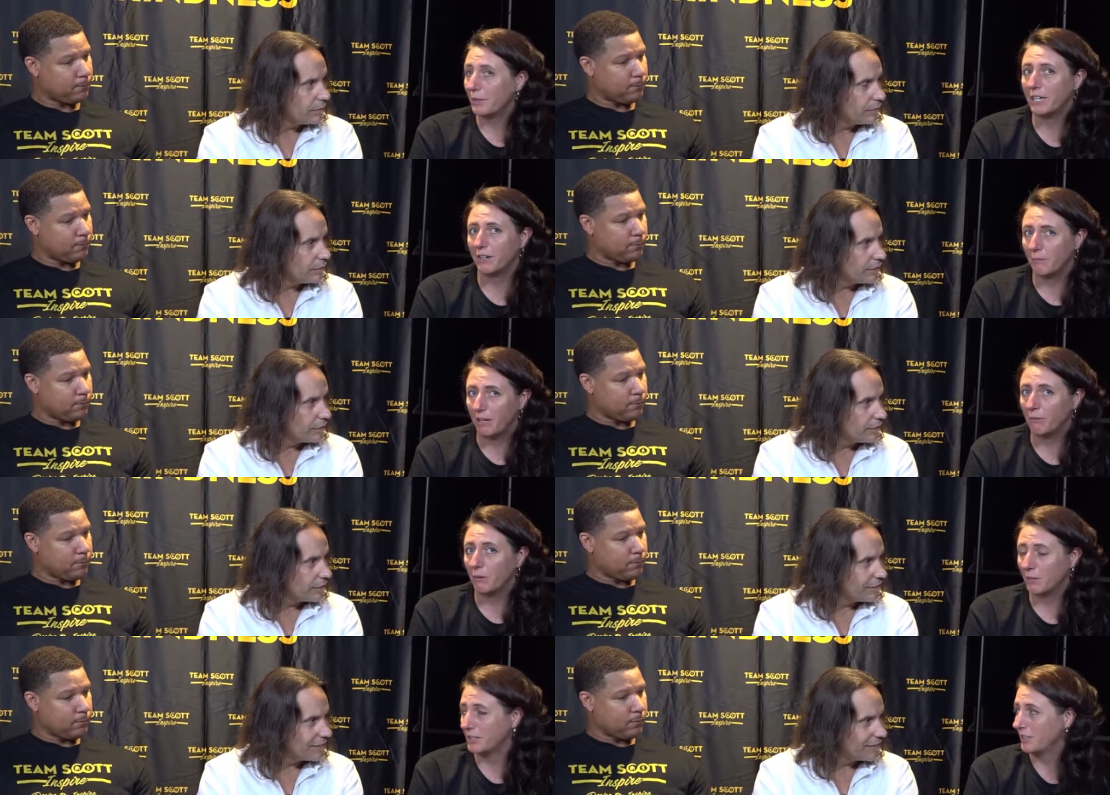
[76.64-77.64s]
Speaker 1: hear about
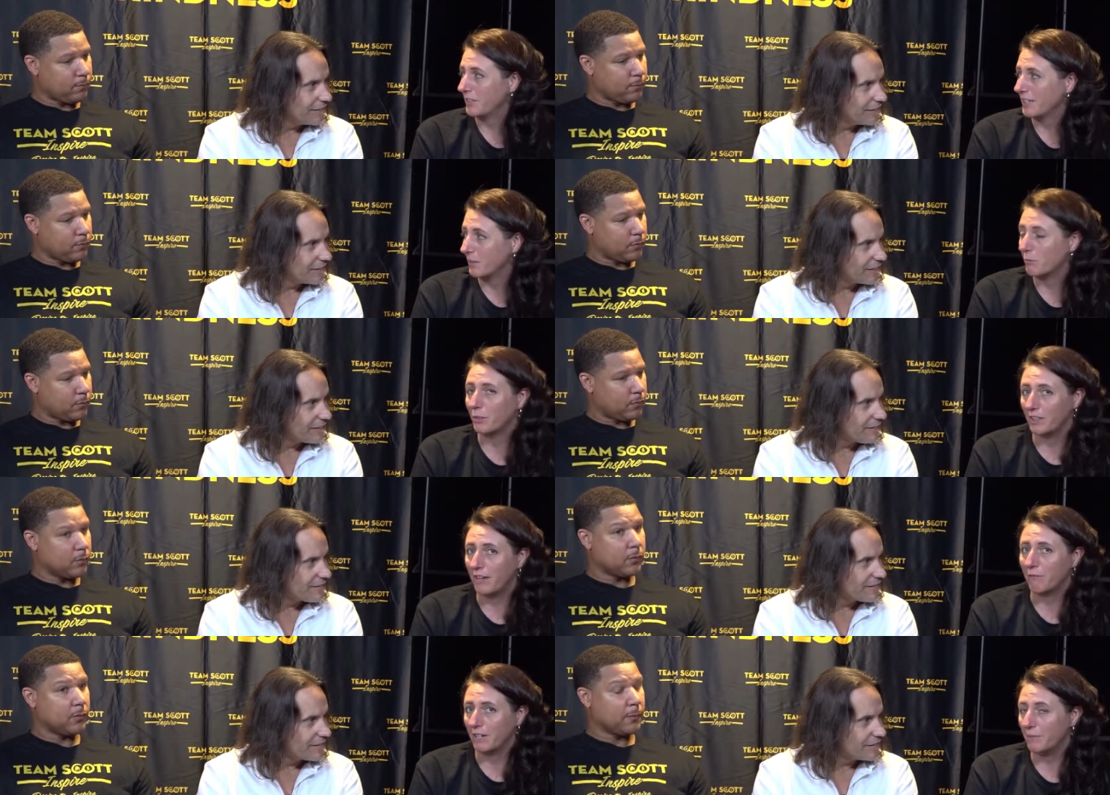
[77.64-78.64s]
what we're doing, the more they
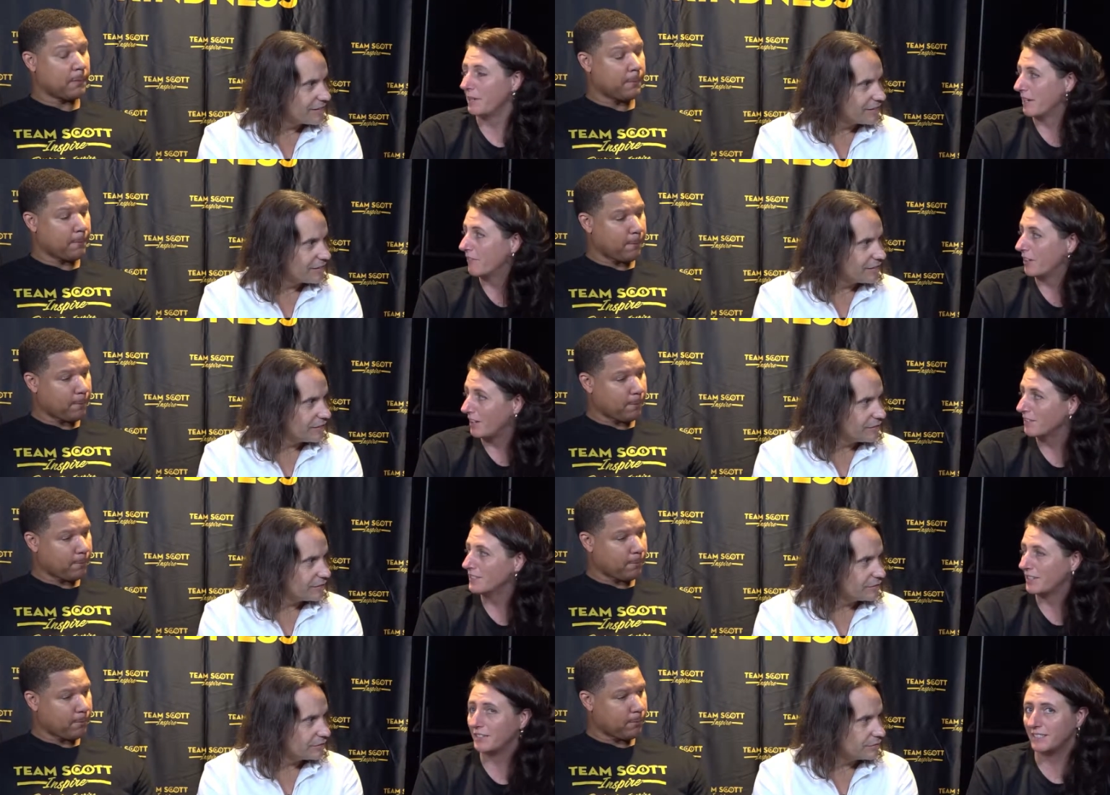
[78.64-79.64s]
want to be involved,
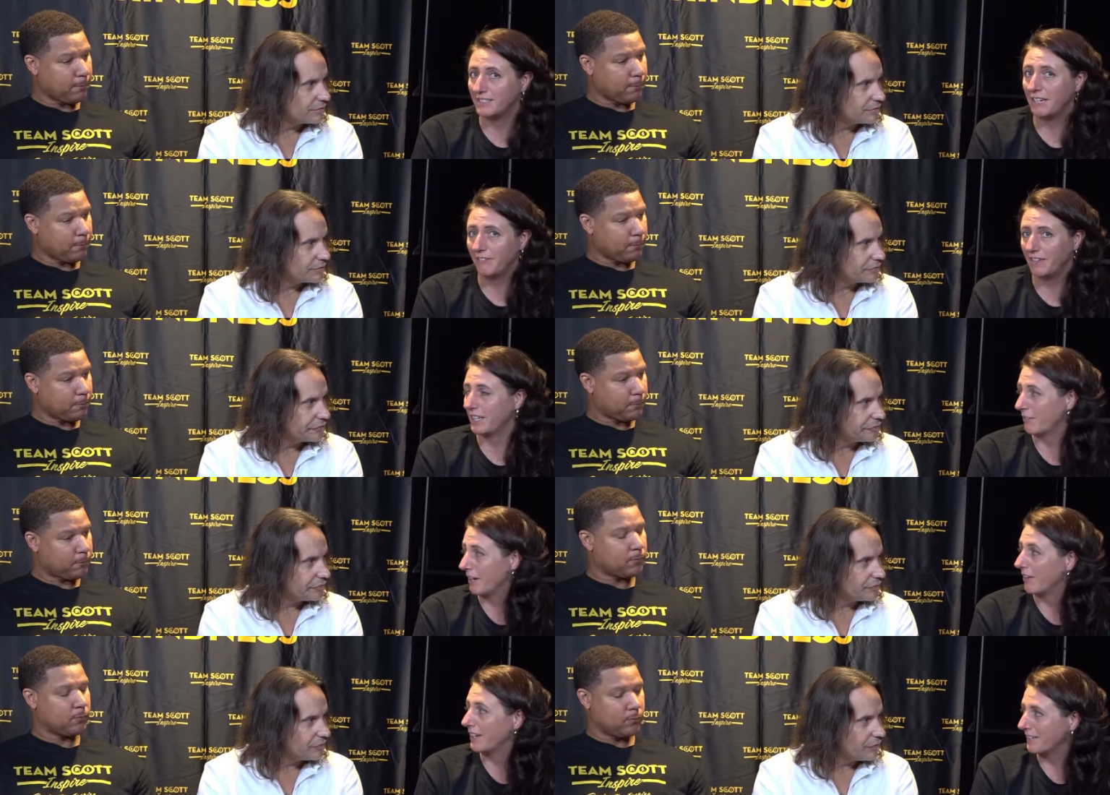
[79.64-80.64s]
so it's definitely
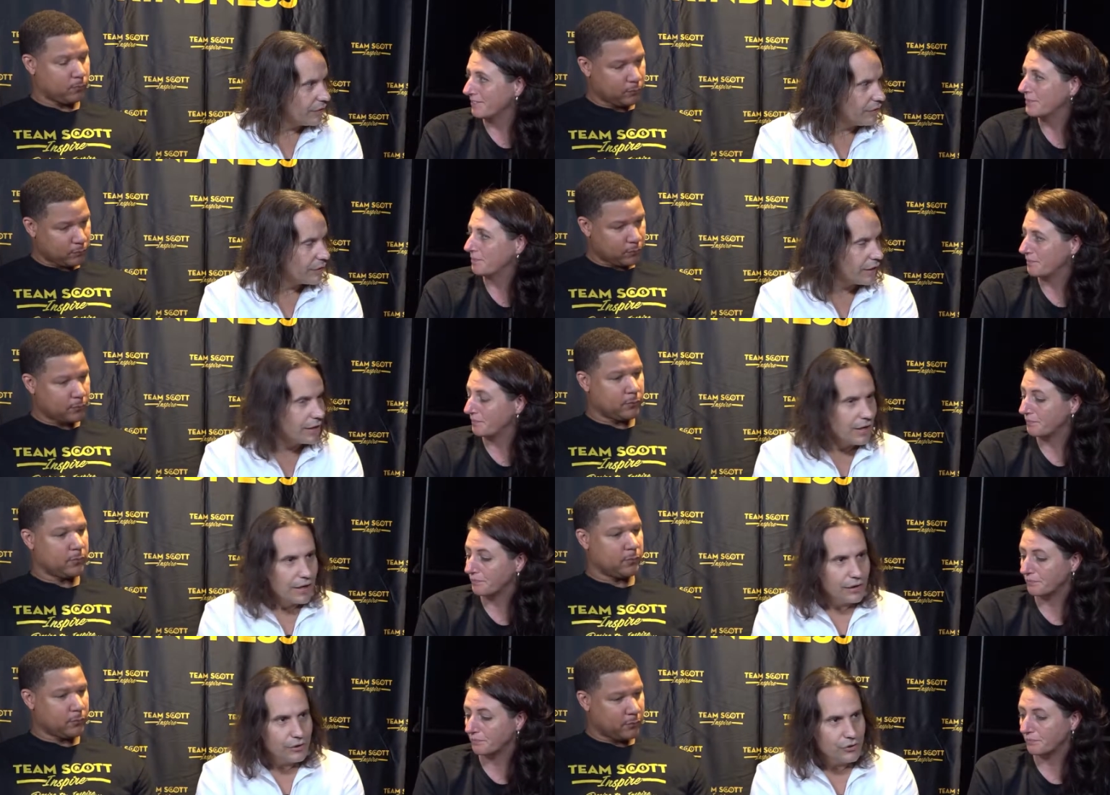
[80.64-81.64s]
growing.
Speaker 2: Okay.
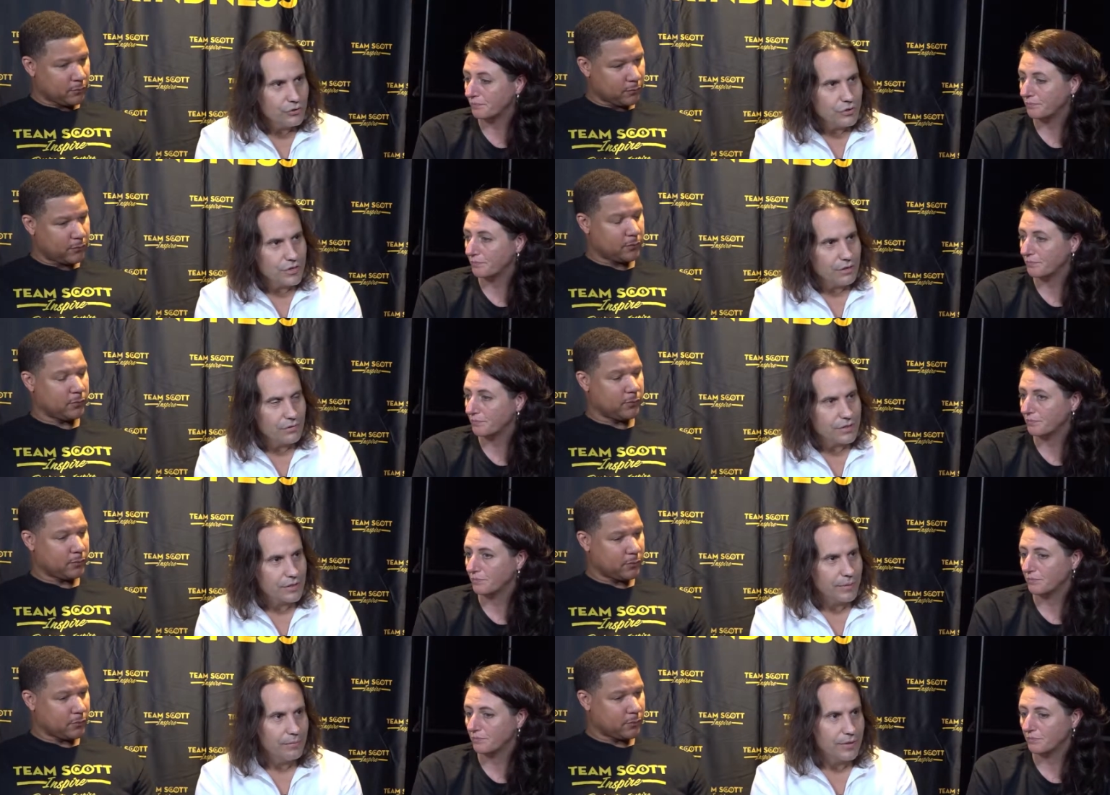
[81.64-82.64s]
Could you just give us
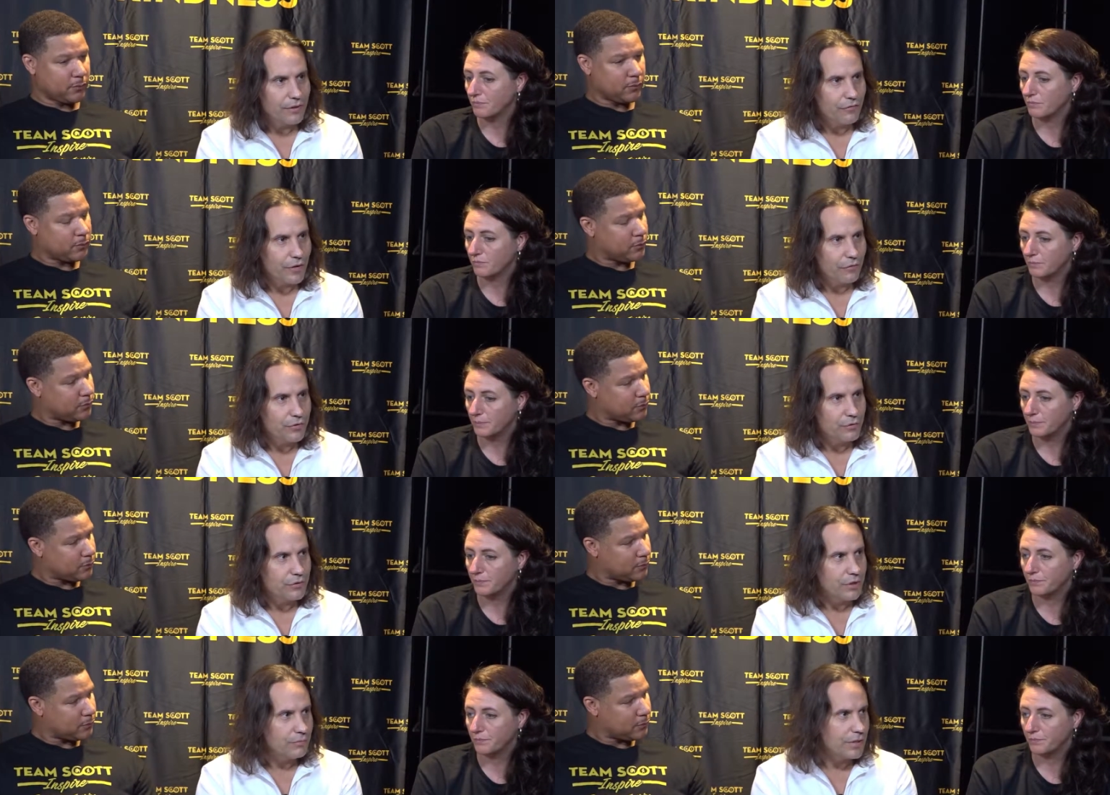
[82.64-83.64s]
maybe a, a few
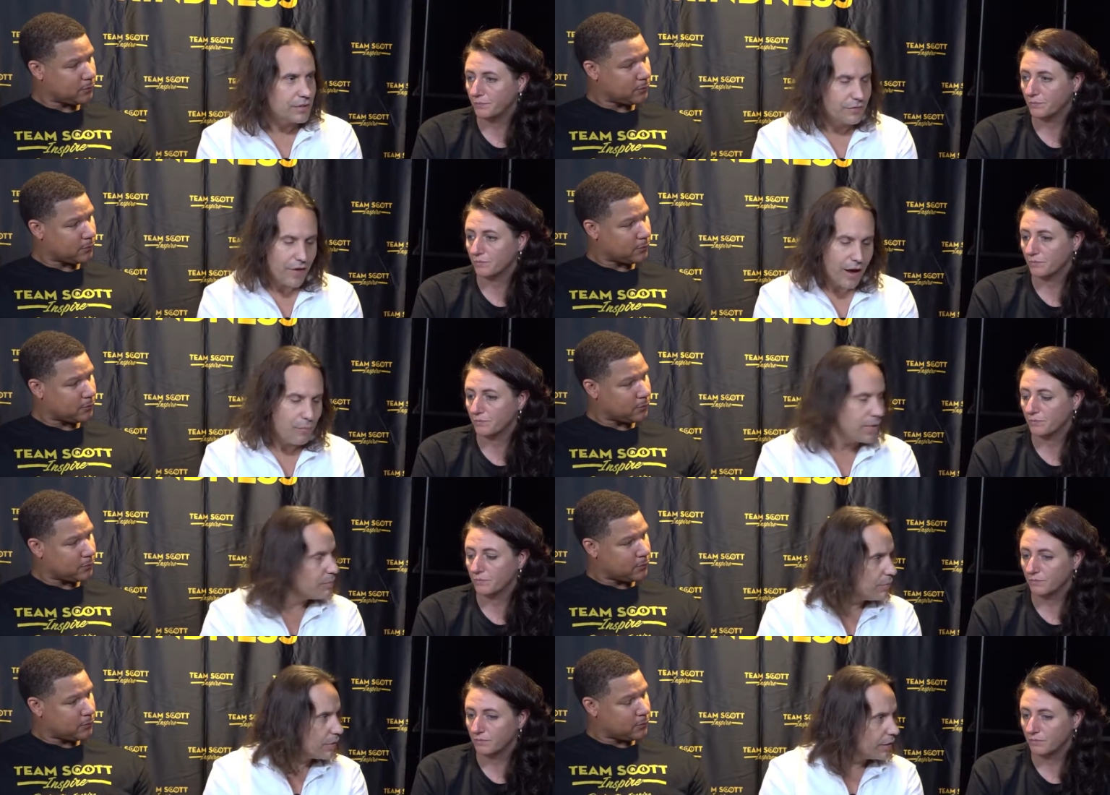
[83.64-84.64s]
tidbits of how
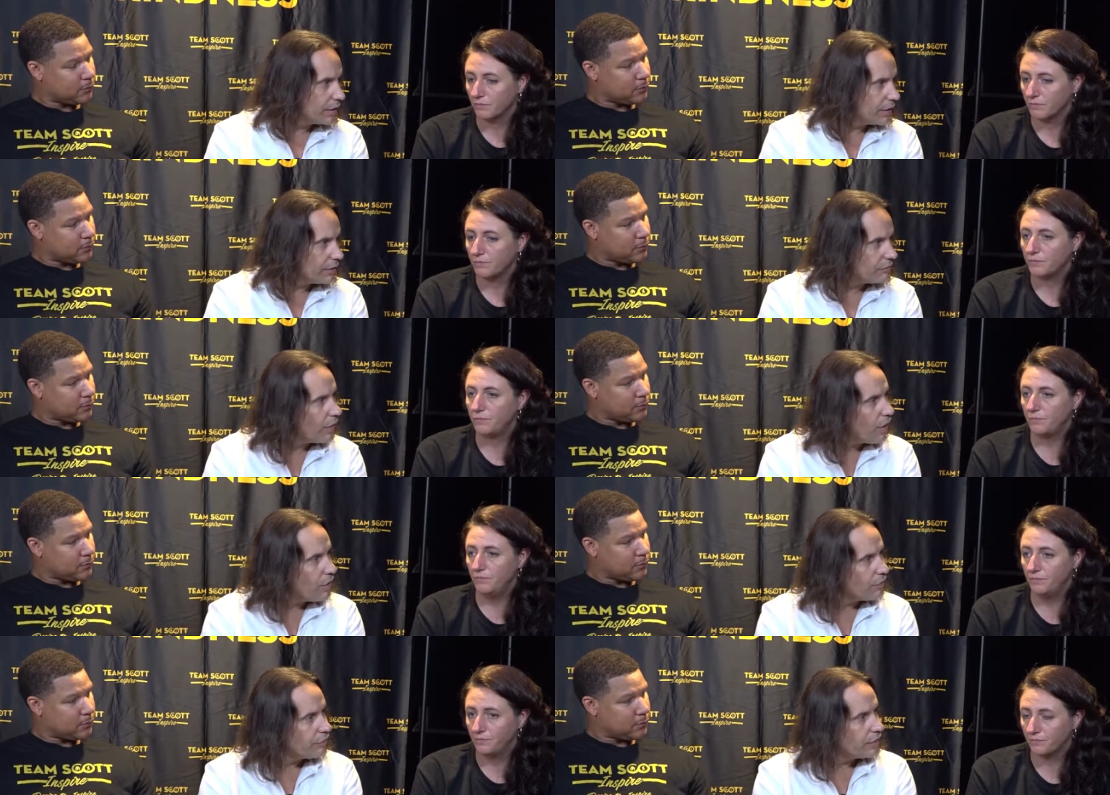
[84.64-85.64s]
people can get
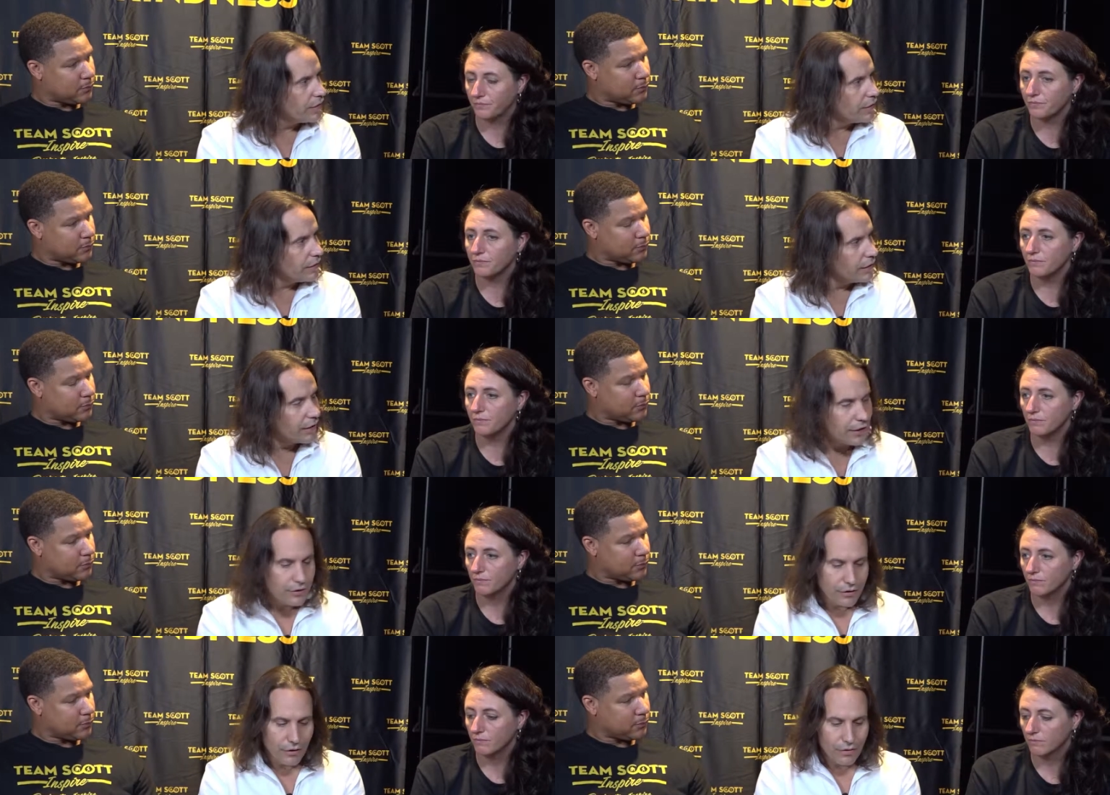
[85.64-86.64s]
involved? And I know
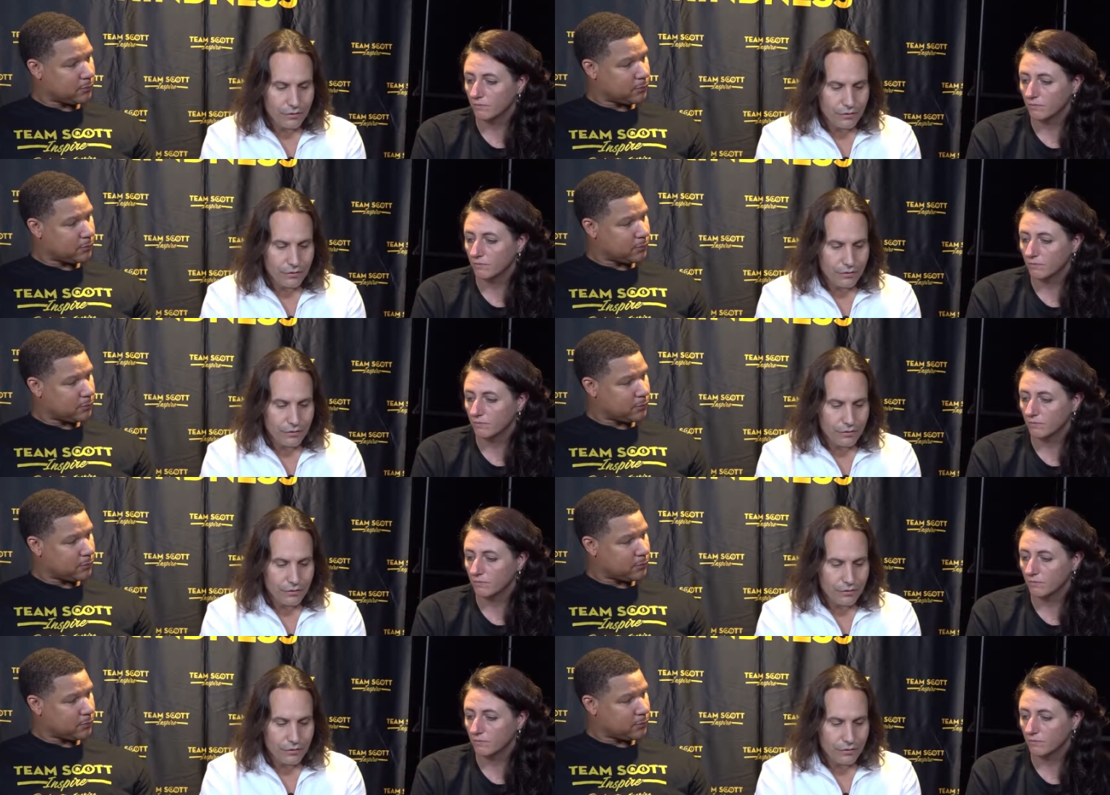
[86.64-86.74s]
you all